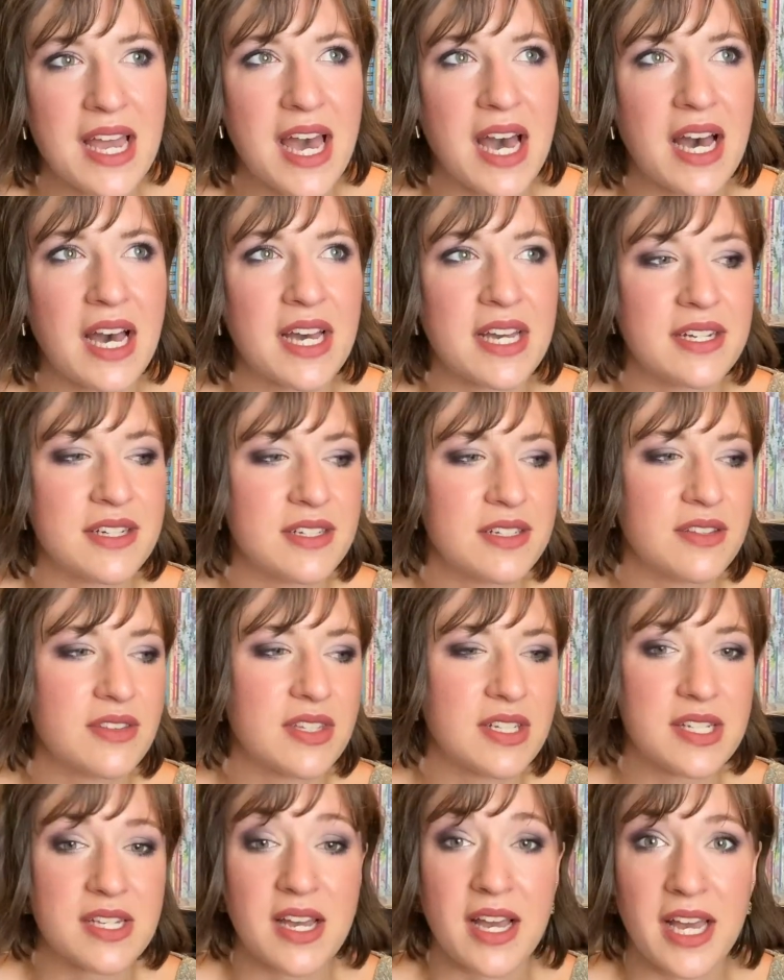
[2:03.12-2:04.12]
had the
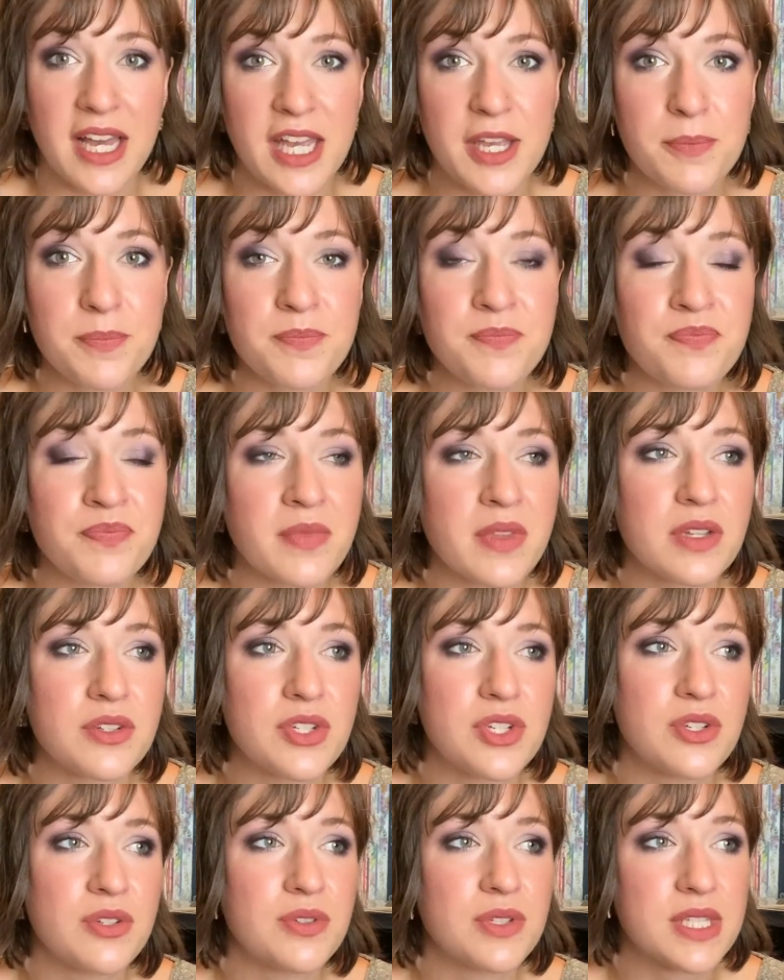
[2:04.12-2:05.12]
time
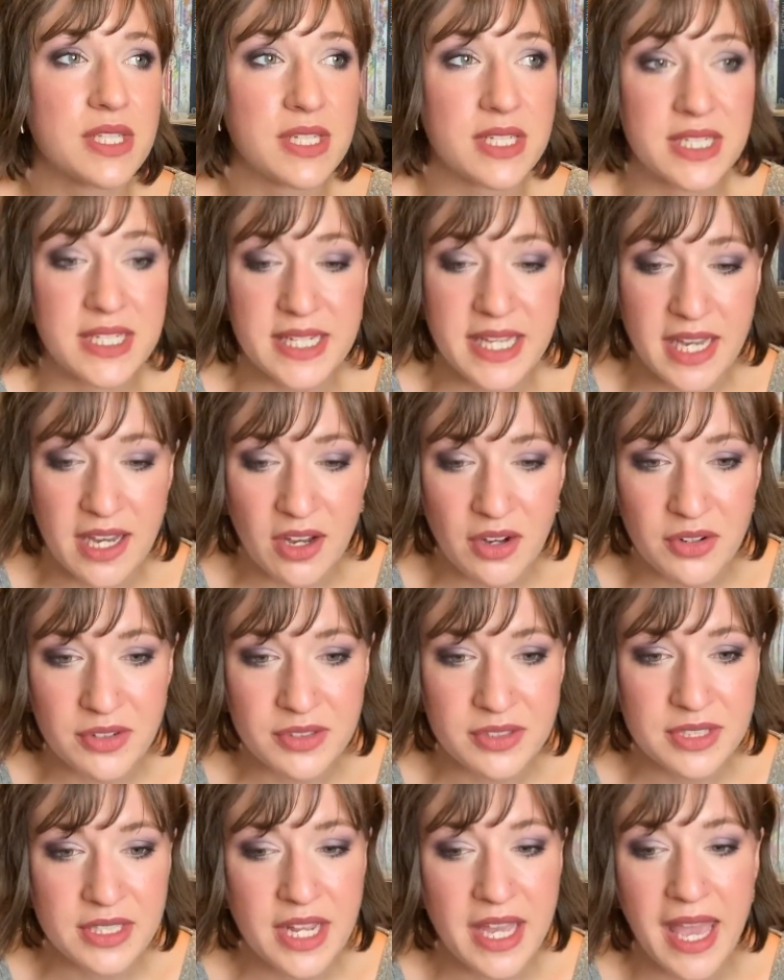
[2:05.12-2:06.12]
to sit
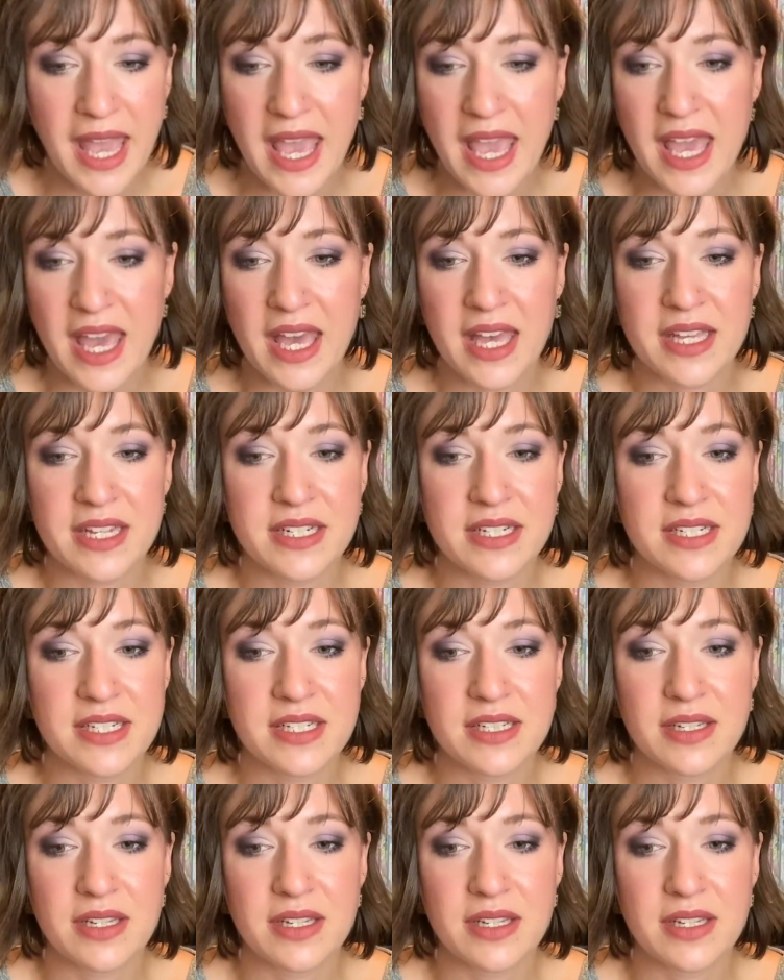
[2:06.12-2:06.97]
down and